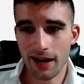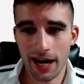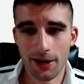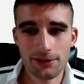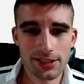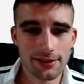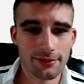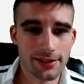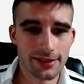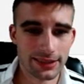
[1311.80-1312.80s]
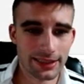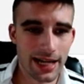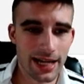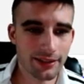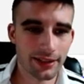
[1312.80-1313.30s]
I don't see a reason to
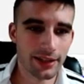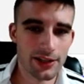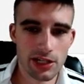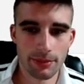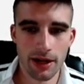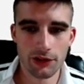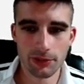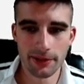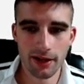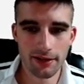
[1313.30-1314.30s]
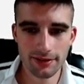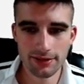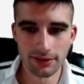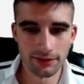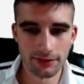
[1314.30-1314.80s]
not like A.J. Brown, to be
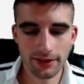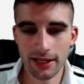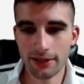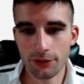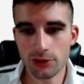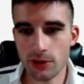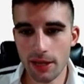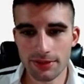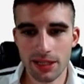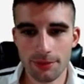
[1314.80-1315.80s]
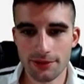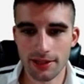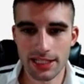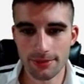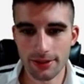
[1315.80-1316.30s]
honest. And again, only 2-game sample
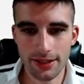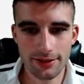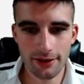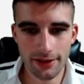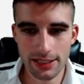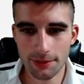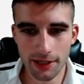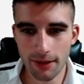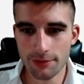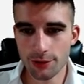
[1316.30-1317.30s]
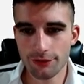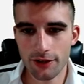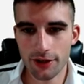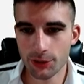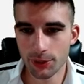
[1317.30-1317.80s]
size, but 8 targets per game so
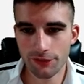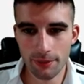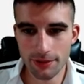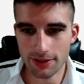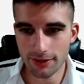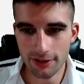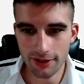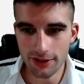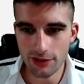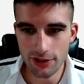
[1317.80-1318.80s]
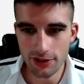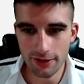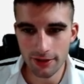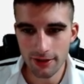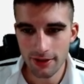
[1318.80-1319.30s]
far, 25% target
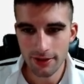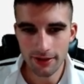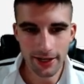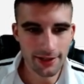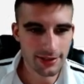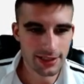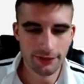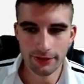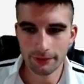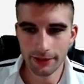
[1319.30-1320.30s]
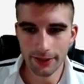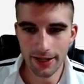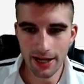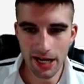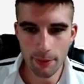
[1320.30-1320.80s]
share. ADOT's not been very
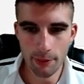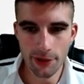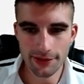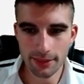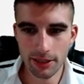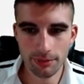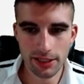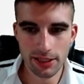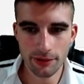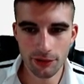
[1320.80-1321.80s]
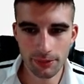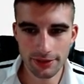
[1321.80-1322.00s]
high, but we know he's got big playability.